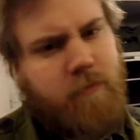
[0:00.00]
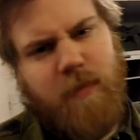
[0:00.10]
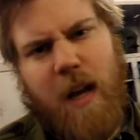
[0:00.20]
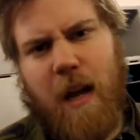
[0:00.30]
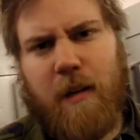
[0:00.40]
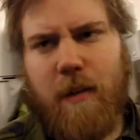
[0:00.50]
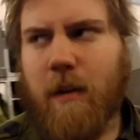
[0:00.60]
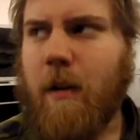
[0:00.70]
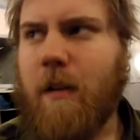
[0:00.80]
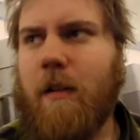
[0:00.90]
yeah, it's
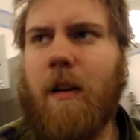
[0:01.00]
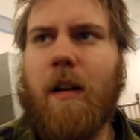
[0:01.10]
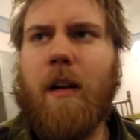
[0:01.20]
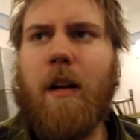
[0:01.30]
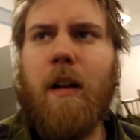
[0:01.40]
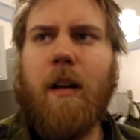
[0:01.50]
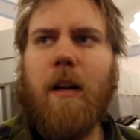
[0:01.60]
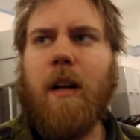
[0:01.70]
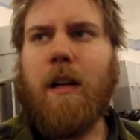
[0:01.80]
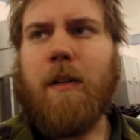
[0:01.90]
good
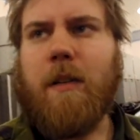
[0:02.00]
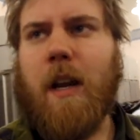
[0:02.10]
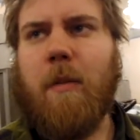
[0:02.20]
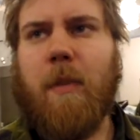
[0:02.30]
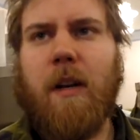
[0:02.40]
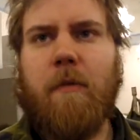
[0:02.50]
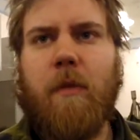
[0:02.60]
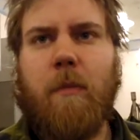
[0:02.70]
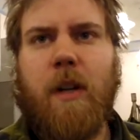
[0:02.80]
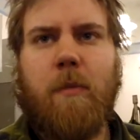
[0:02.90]
entertainment
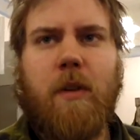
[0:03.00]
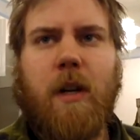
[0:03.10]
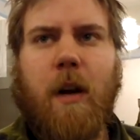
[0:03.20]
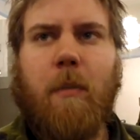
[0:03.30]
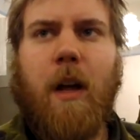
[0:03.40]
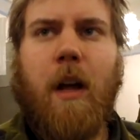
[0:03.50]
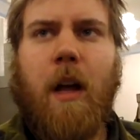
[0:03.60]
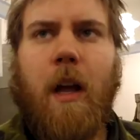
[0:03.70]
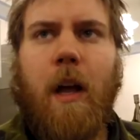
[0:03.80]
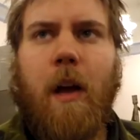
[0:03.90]
from time to time.
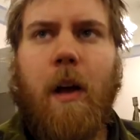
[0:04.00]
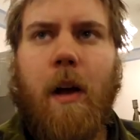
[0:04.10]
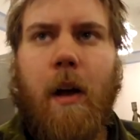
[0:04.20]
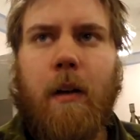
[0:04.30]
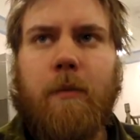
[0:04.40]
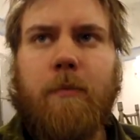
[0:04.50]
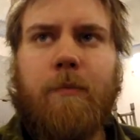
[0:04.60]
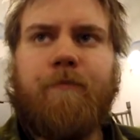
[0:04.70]
Um,